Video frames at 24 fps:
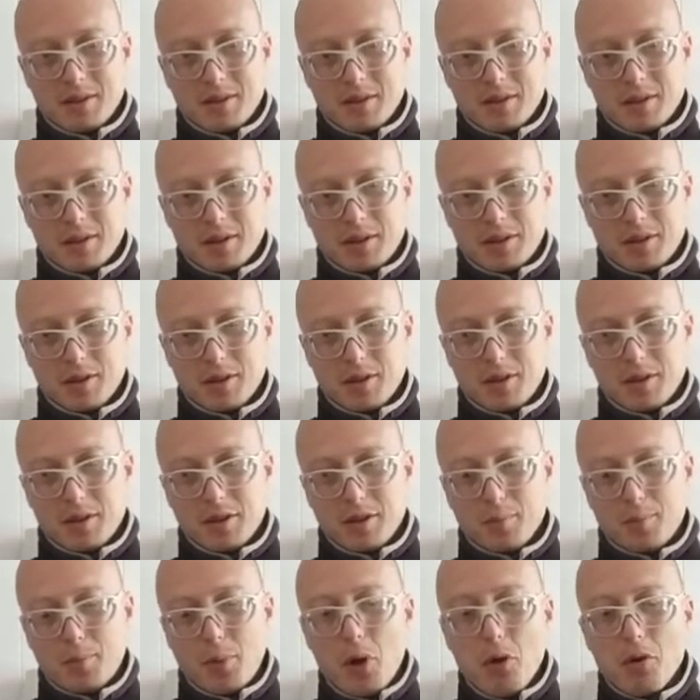
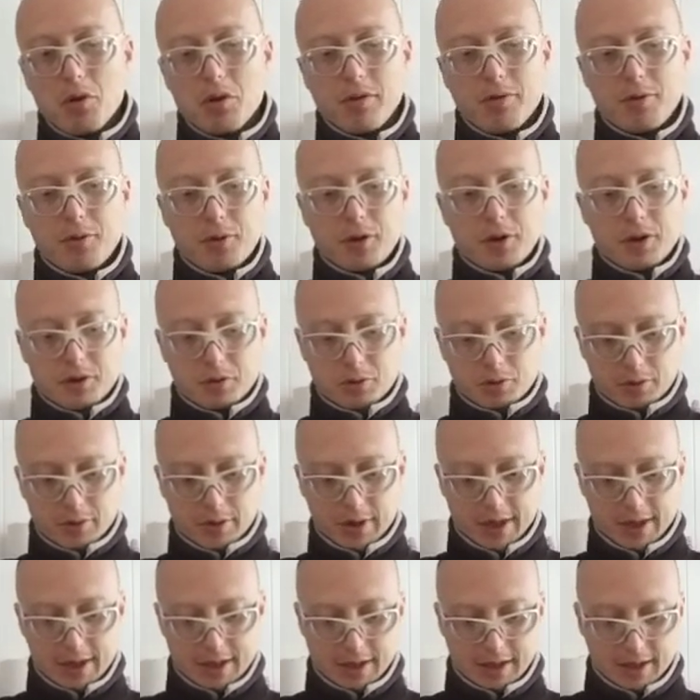the bulk of critical
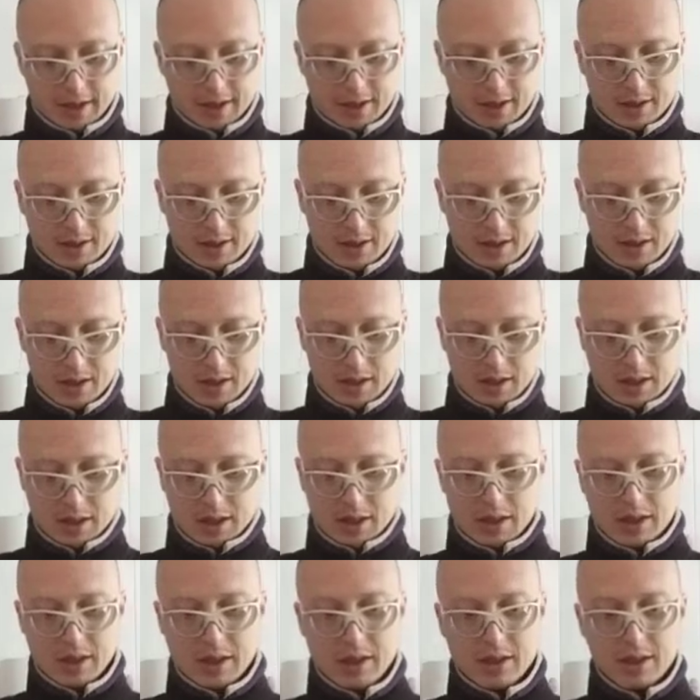thinking
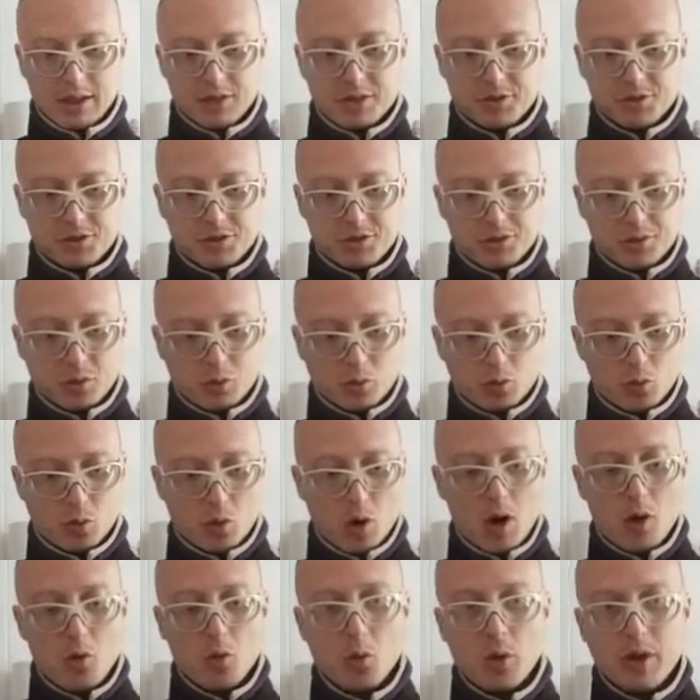is
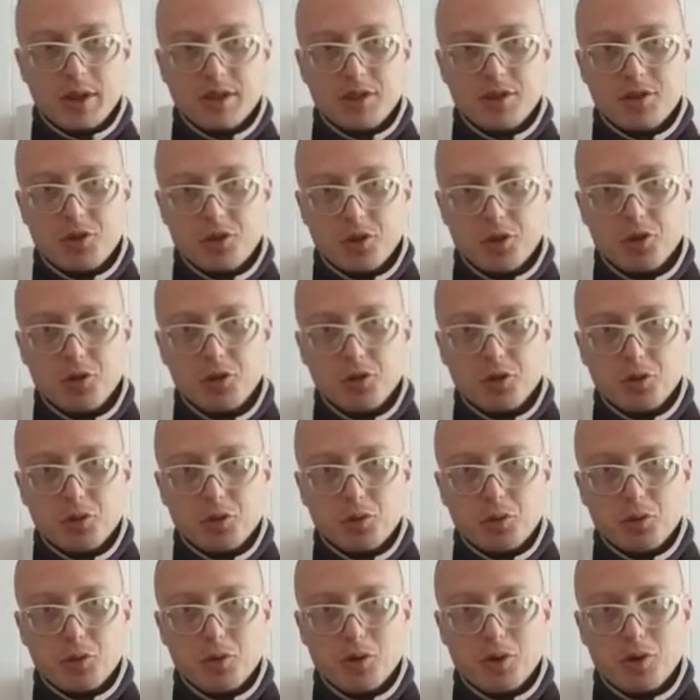what we
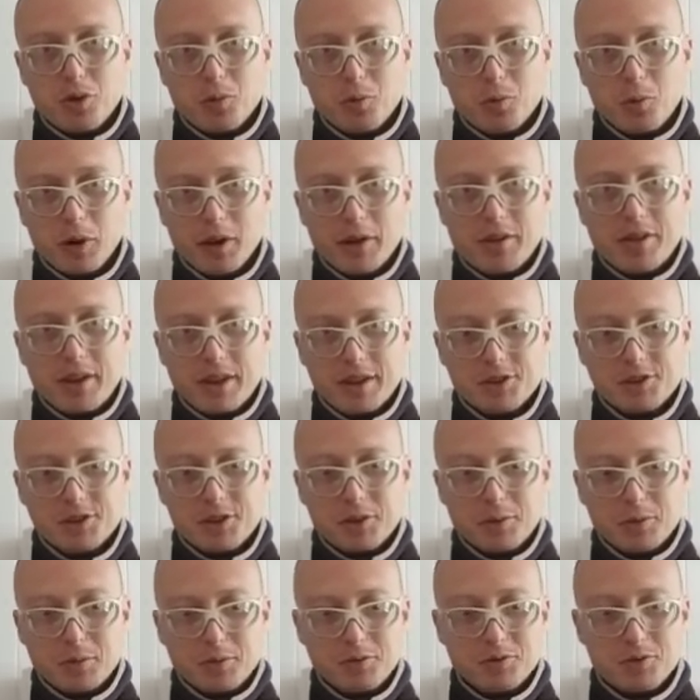do with
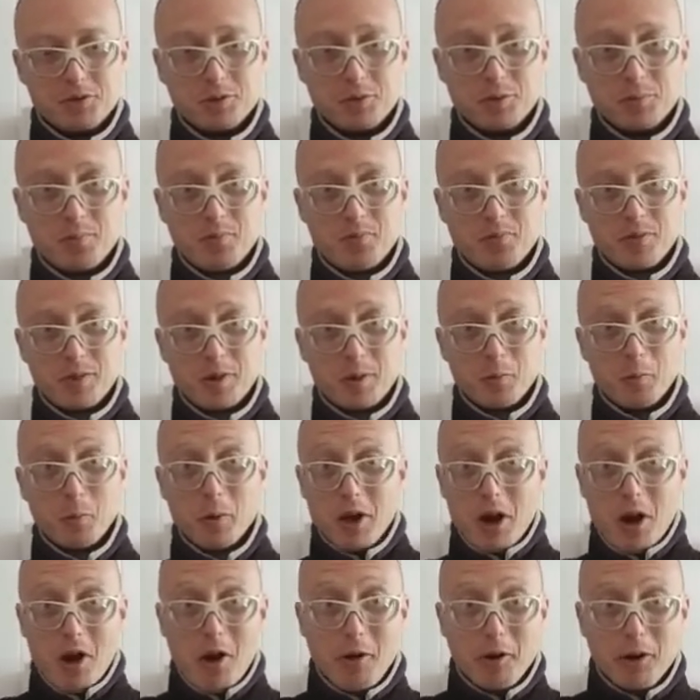issues.
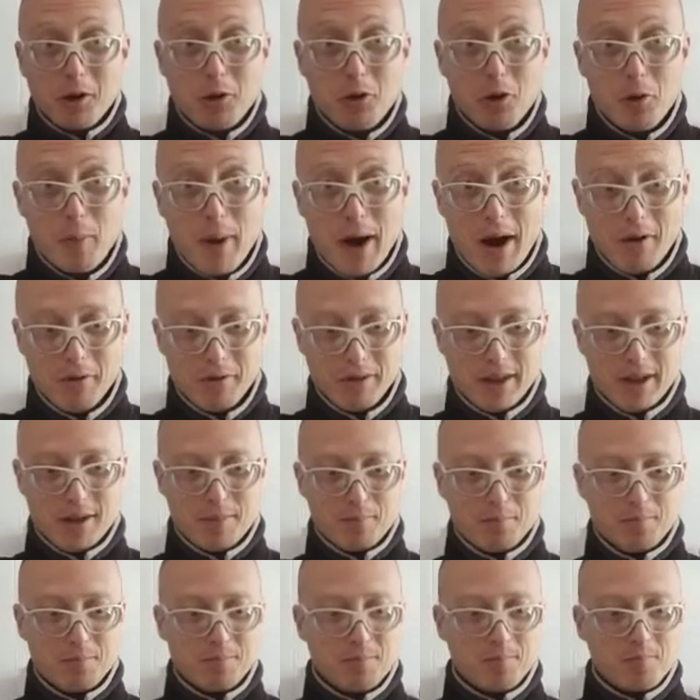We argue about
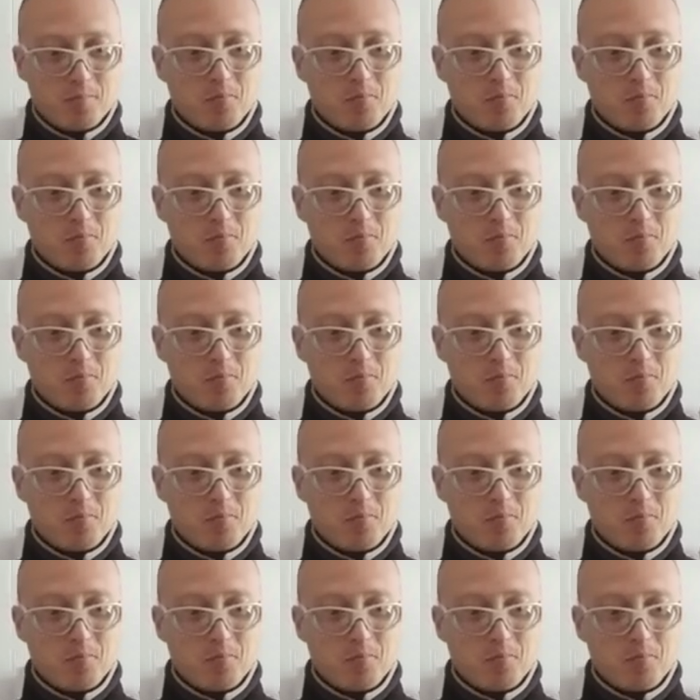them.